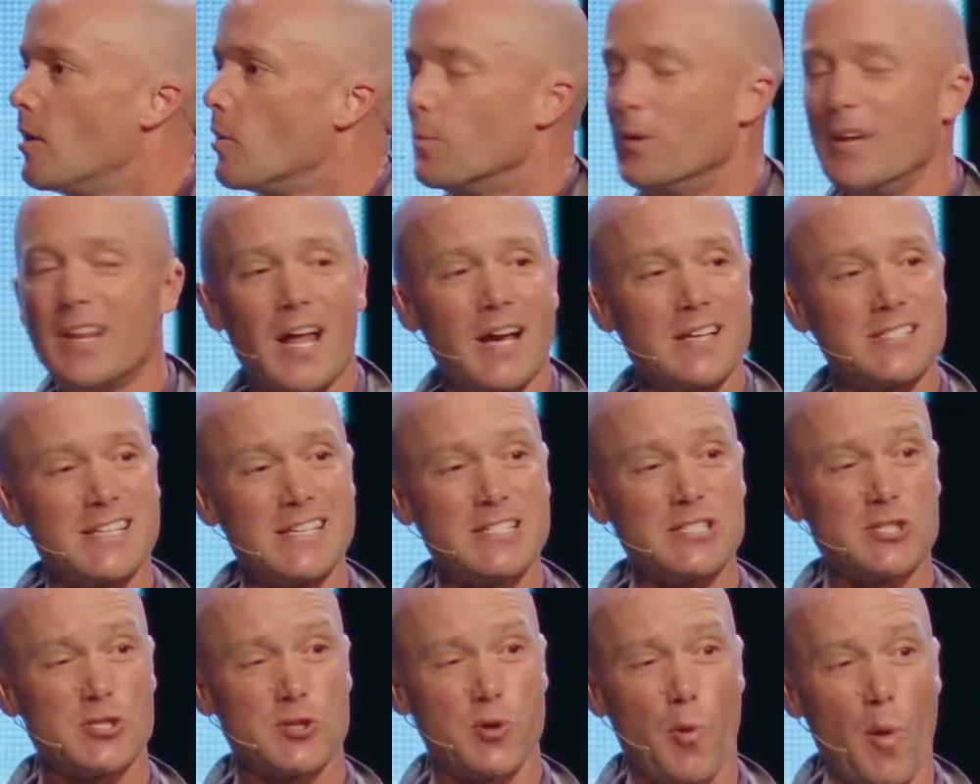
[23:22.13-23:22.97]
Realize
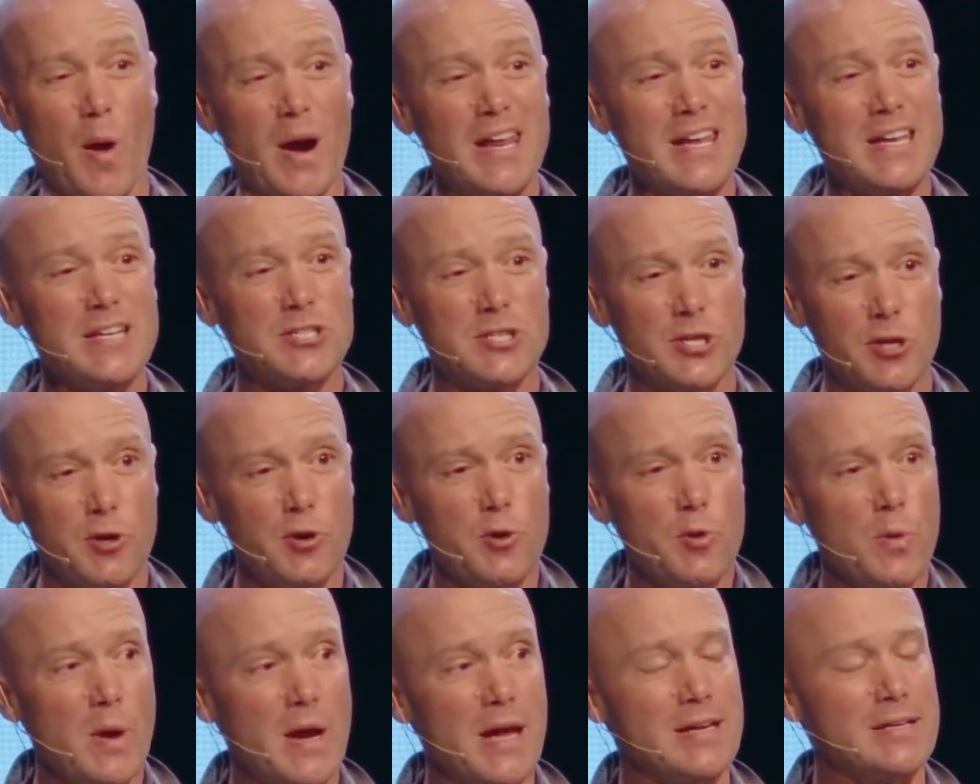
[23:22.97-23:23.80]
it's
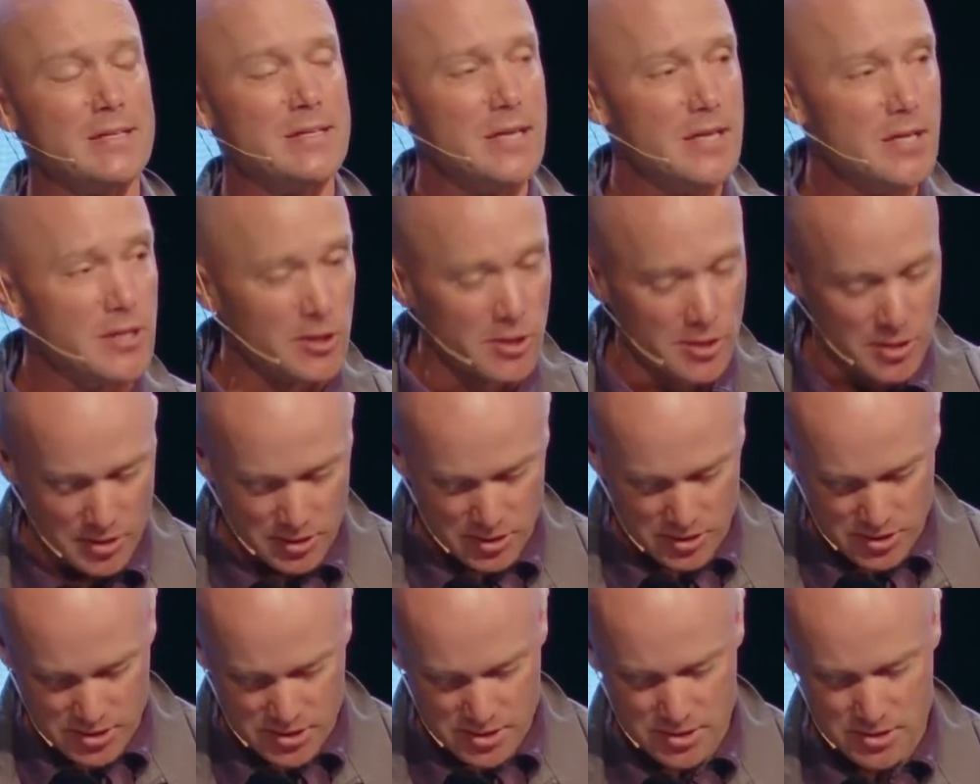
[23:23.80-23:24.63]
22
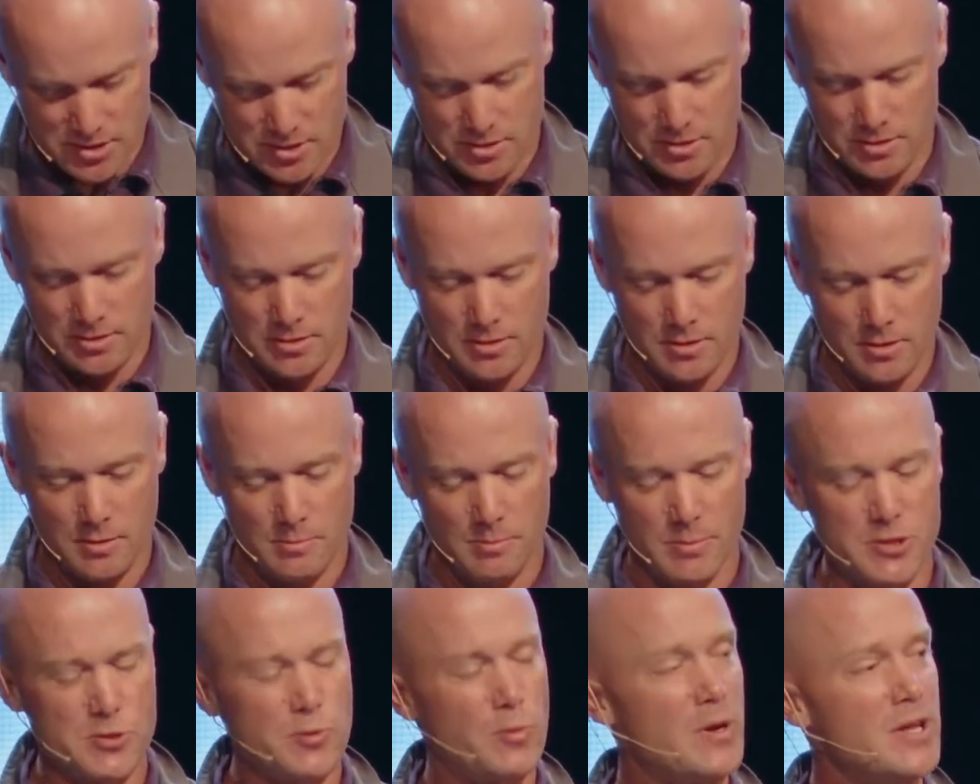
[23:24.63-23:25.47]
years
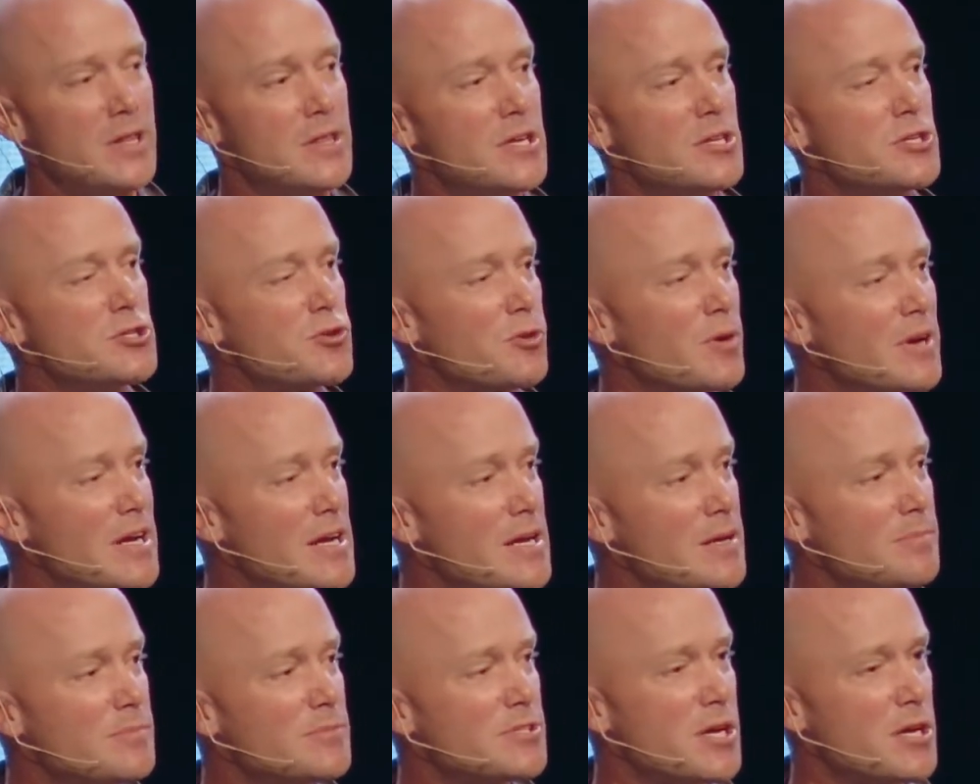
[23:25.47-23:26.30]
between the
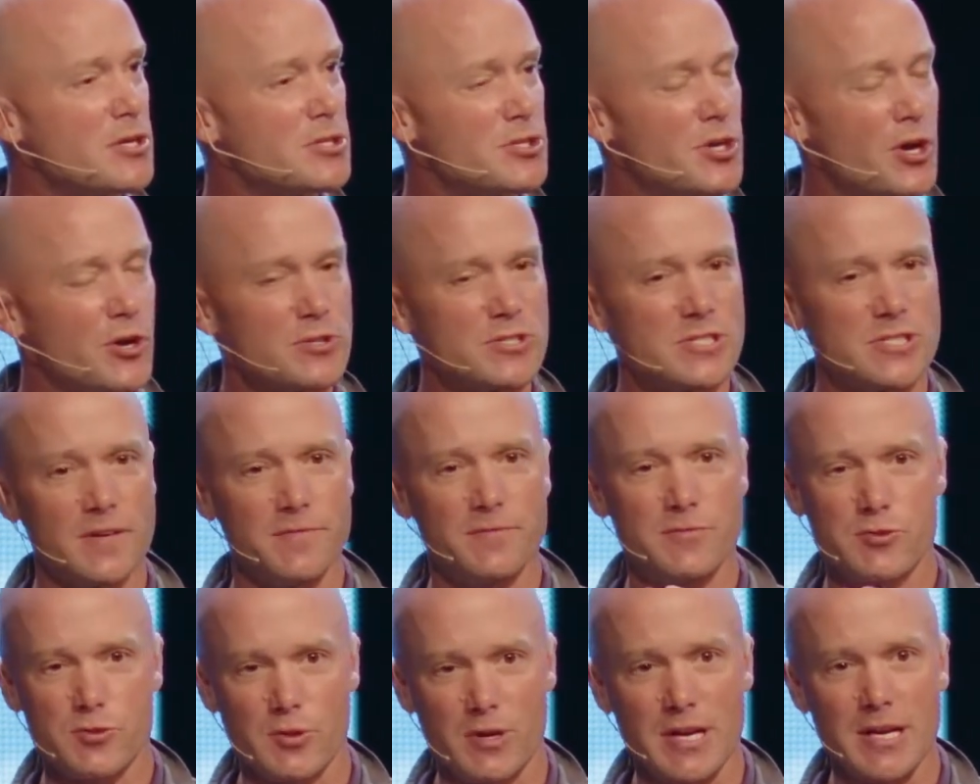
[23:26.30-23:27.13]
dreams
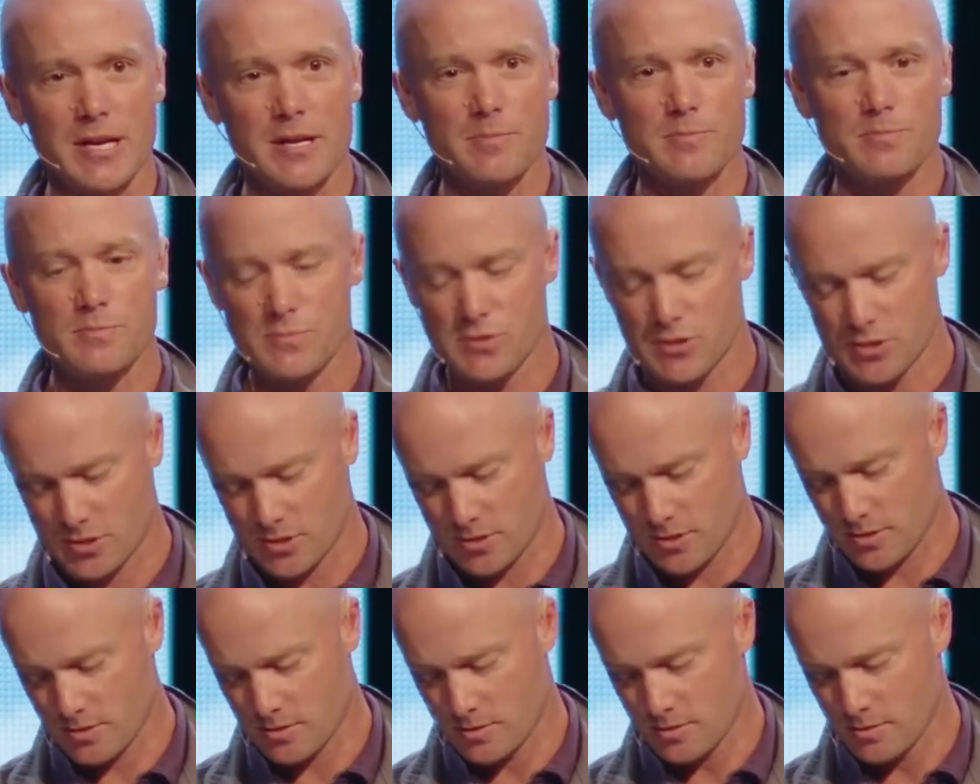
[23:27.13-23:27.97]
Joseph
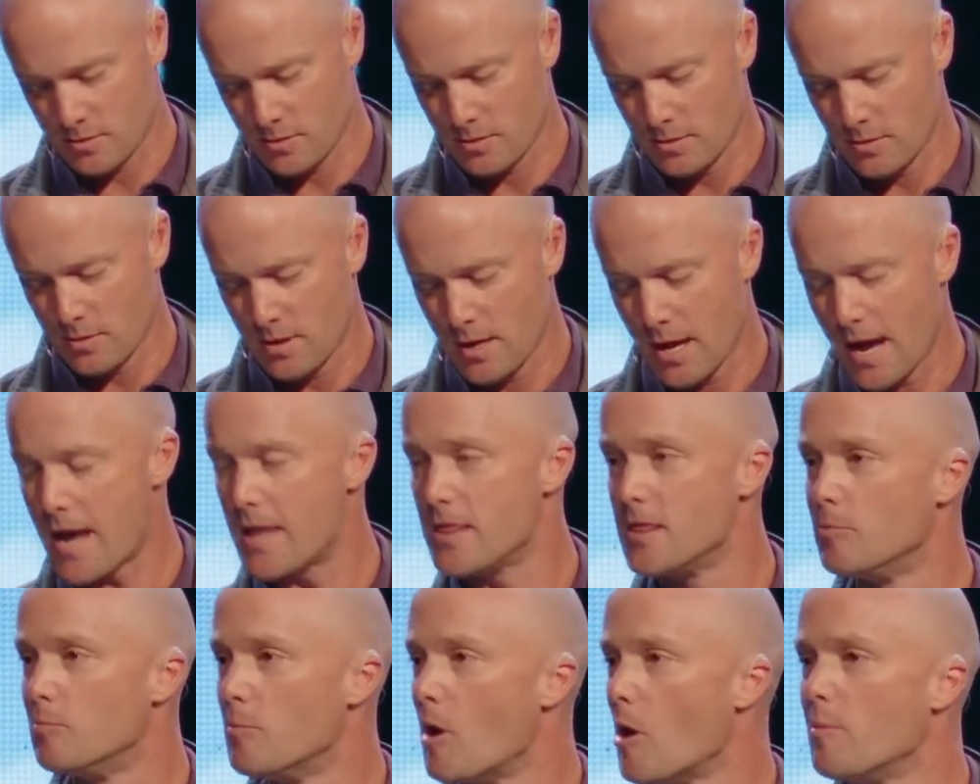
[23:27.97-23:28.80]
dreams
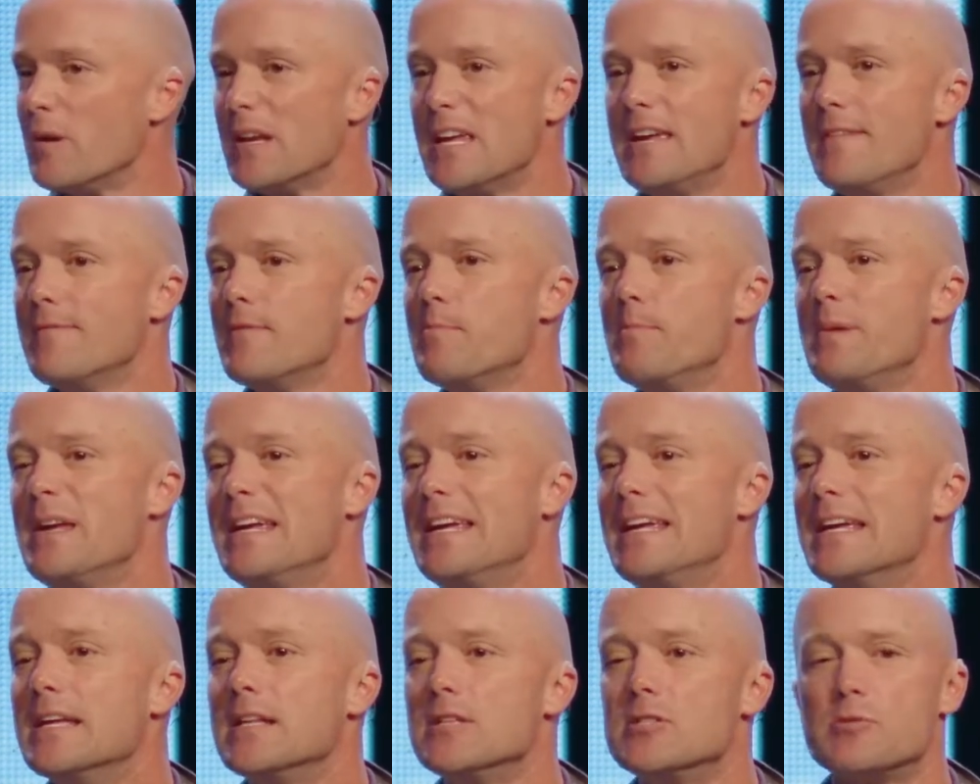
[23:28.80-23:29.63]
and the moment he even
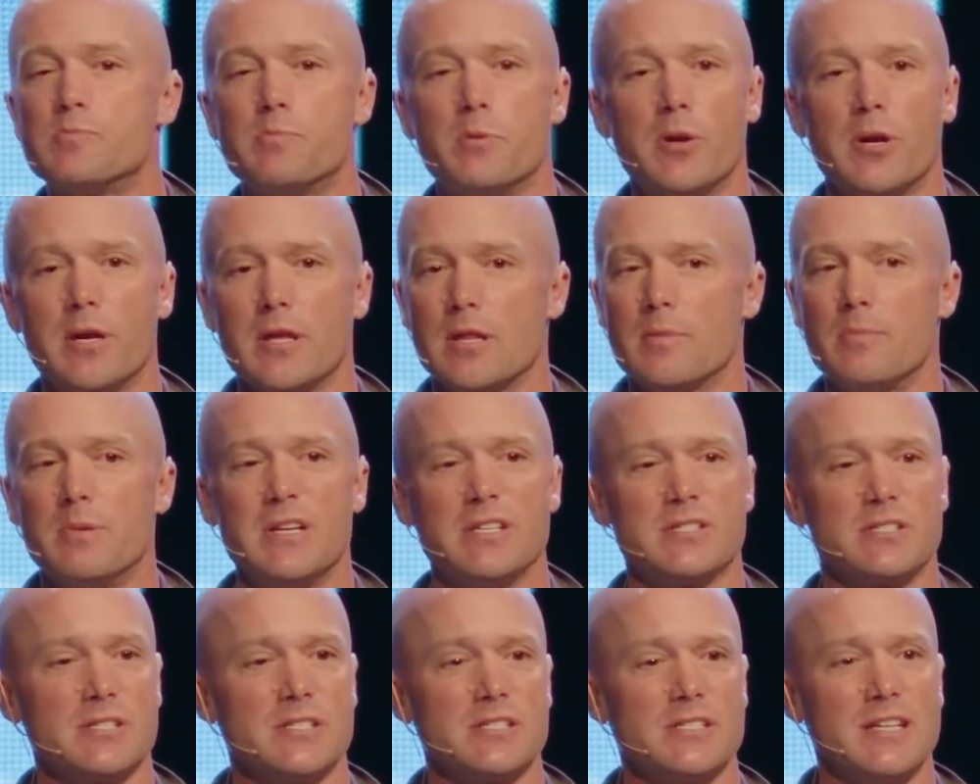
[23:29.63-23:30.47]
begins putting the
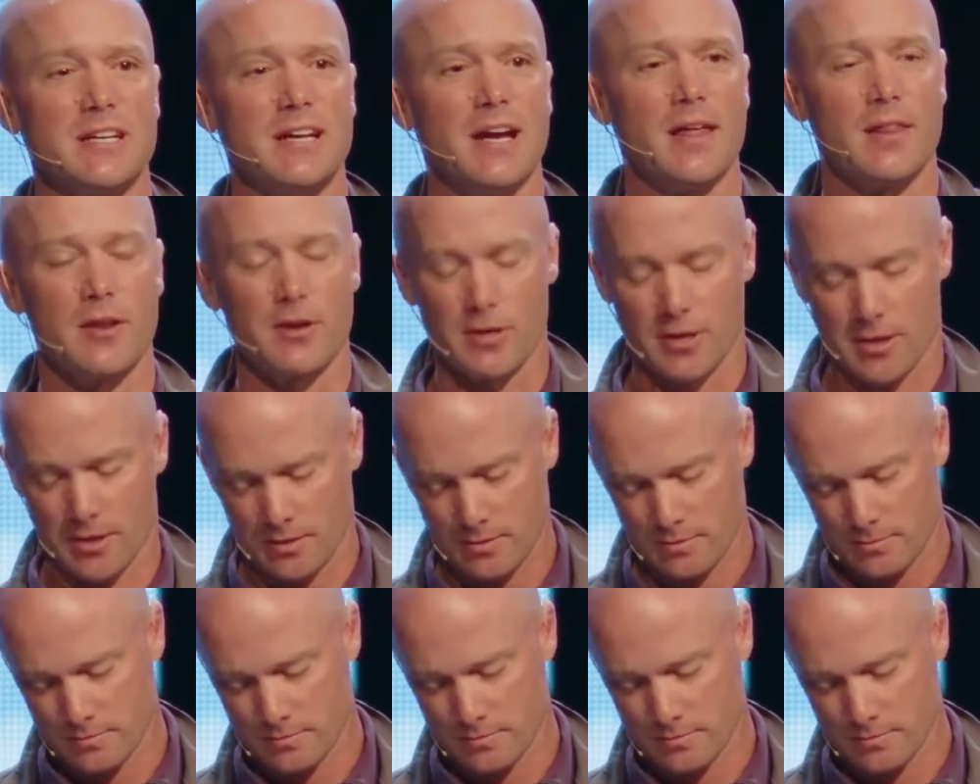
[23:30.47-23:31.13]
pieces together.